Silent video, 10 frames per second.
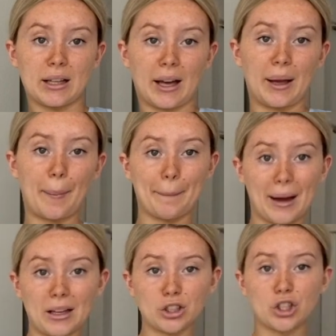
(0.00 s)
like
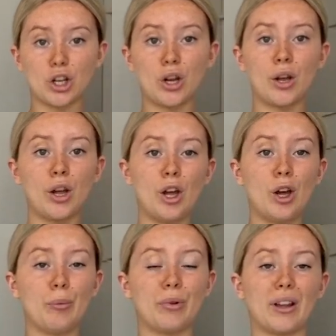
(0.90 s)
match.
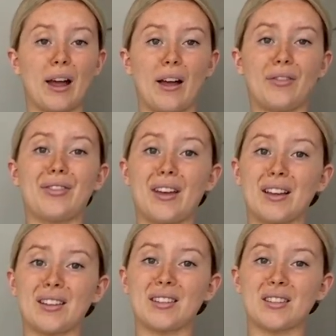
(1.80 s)
But yeah,
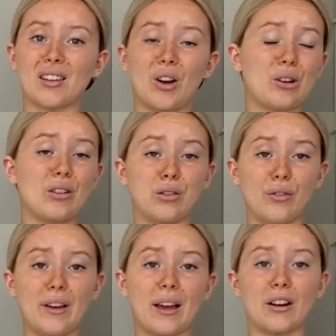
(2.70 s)
this, oh, I just love
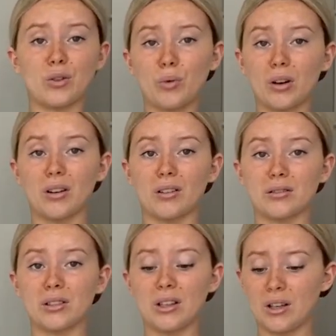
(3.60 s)
it. I just want
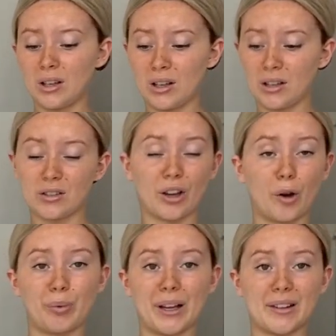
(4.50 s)
to go
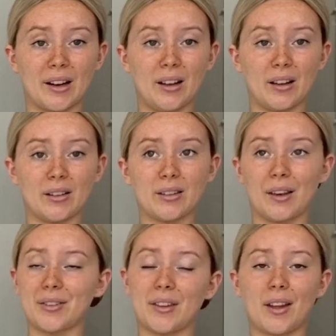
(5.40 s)
play tennis. I've
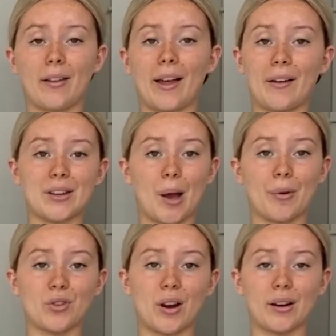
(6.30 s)
said that like every time
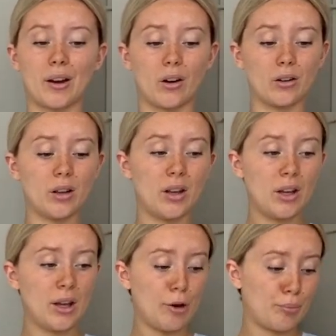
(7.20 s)
I've tried it on
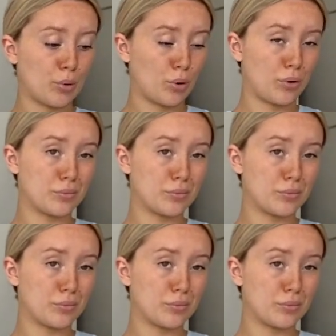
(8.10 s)
but